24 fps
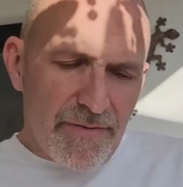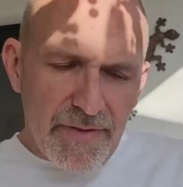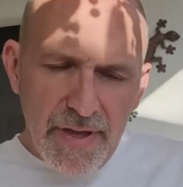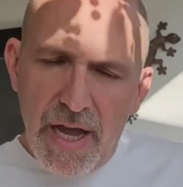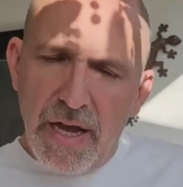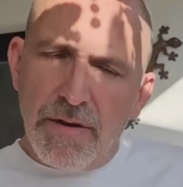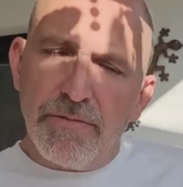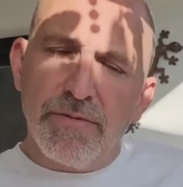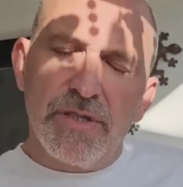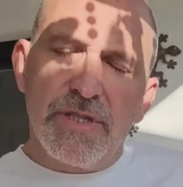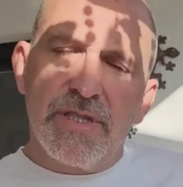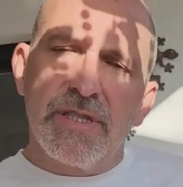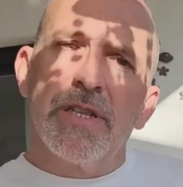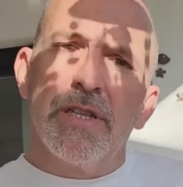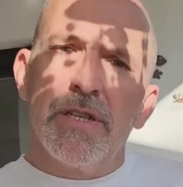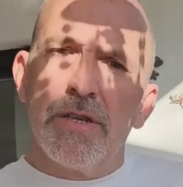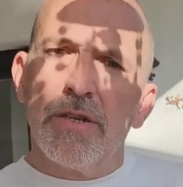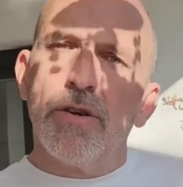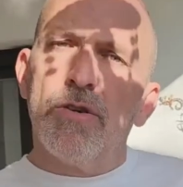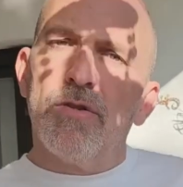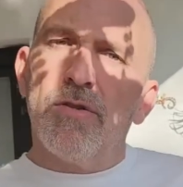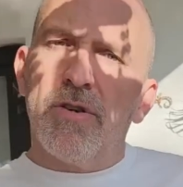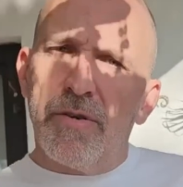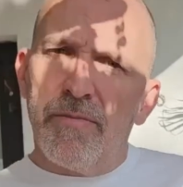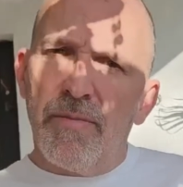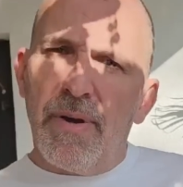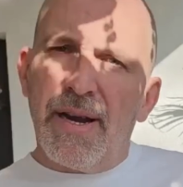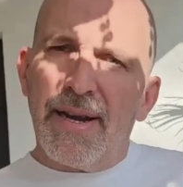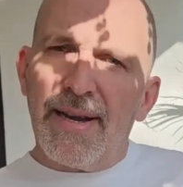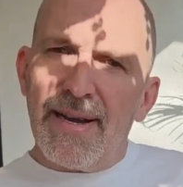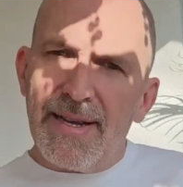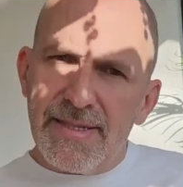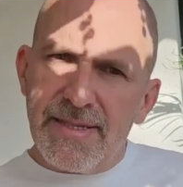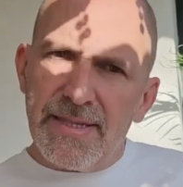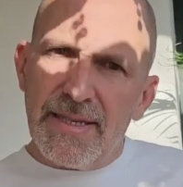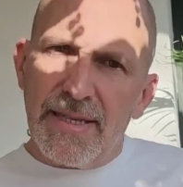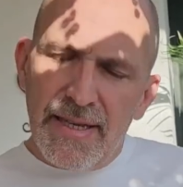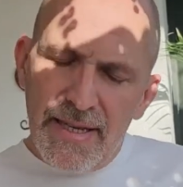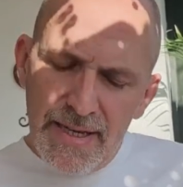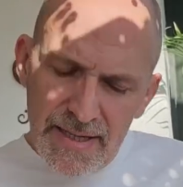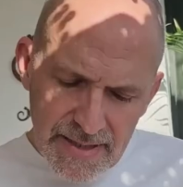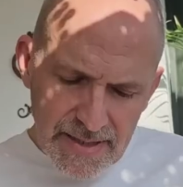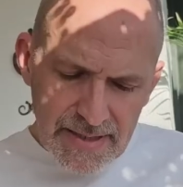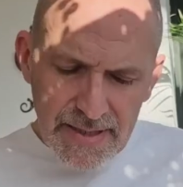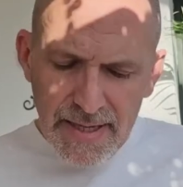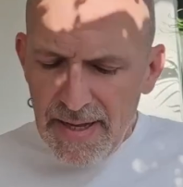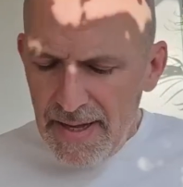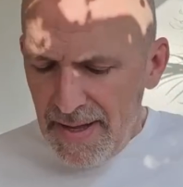I would still go on my classic
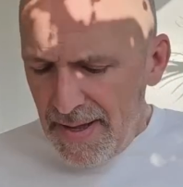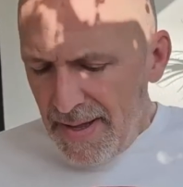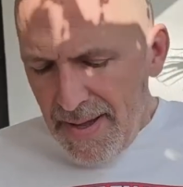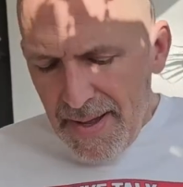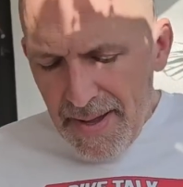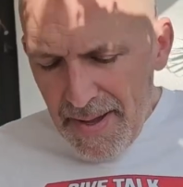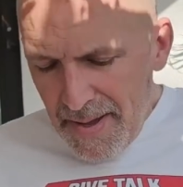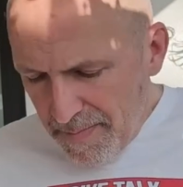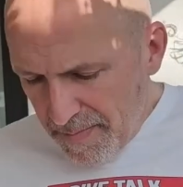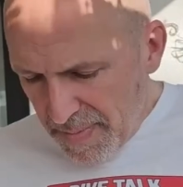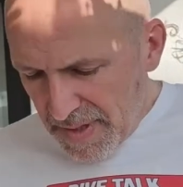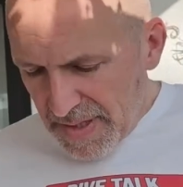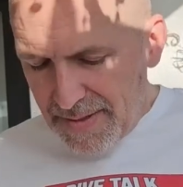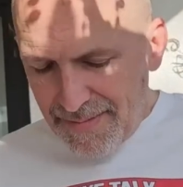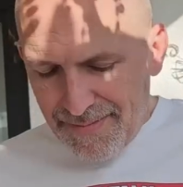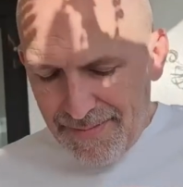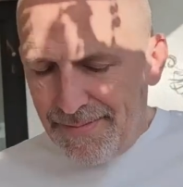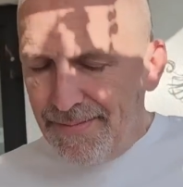KISS, but